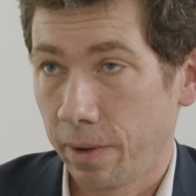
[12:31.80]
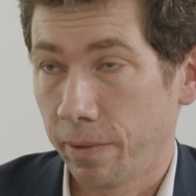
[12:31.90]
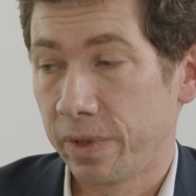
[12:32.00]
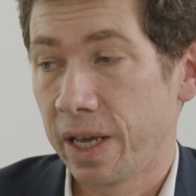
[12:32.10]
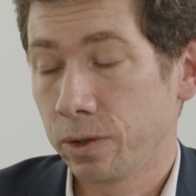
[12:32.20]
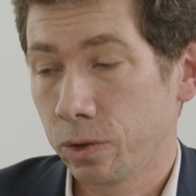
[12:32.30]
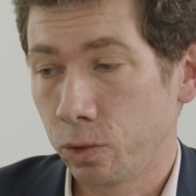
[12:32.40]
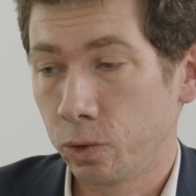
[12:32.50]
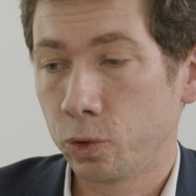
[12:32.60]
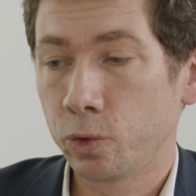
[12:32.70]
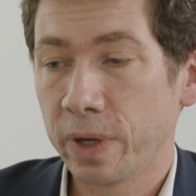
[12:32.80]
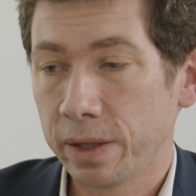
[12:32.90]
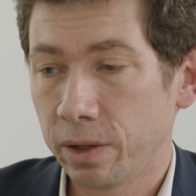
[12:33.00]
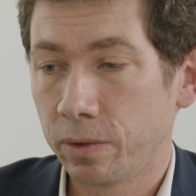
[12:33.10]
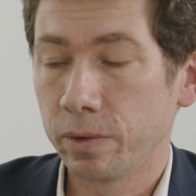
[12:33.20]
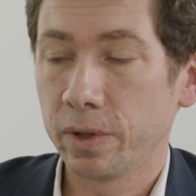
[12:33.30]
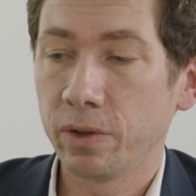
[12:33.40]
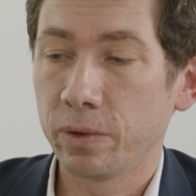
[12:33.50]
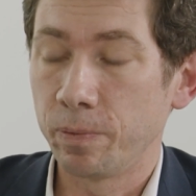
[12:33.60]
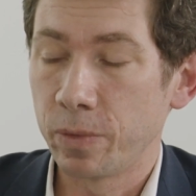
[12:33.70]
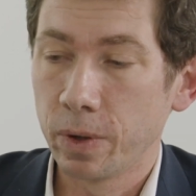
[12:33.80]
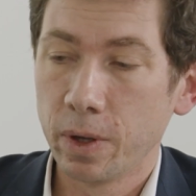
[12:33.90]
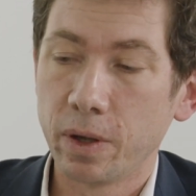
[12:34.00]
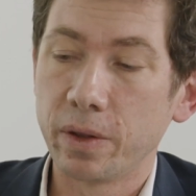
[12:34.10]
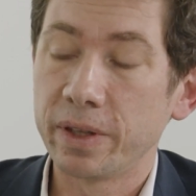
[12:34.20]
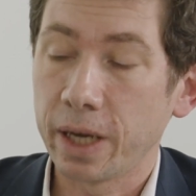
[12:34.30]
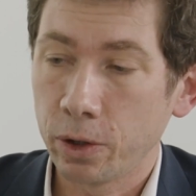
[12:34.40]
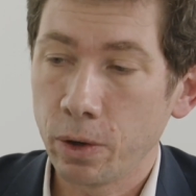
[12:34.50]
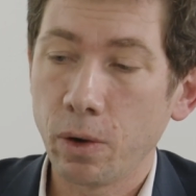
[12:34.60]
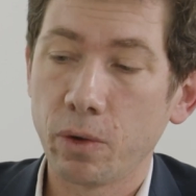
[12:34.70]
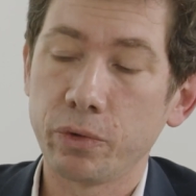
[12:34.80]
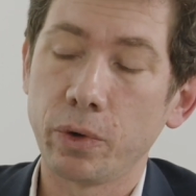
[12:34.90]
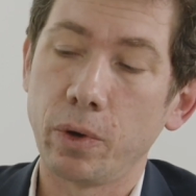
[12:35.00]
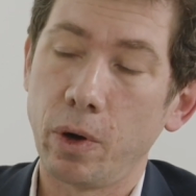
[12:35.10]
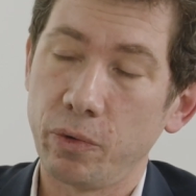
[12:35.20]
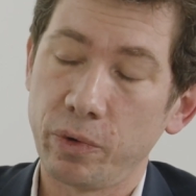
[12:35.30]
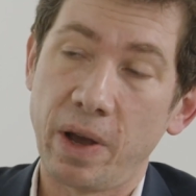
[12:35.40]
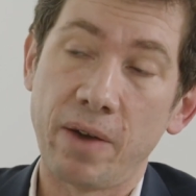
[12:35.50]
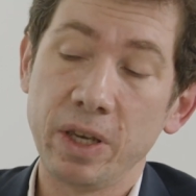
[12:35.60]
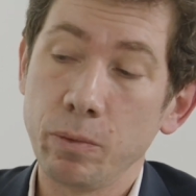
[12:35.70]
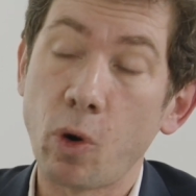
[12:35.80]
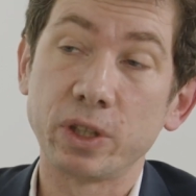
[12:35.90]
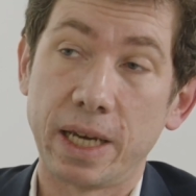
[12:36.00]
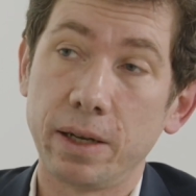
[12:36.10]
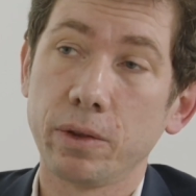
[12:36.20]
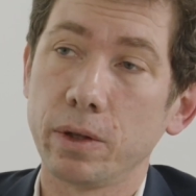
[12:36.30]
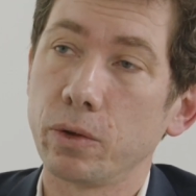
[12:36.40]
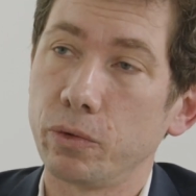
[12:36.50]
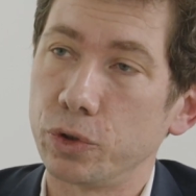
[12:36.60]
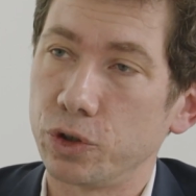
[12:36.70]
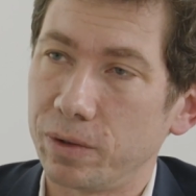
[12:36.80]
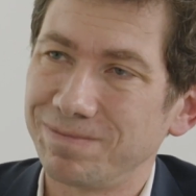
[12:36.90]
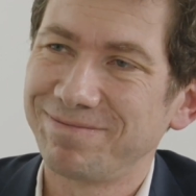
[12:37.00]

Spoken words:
and then to create this circle of having more talents in the future.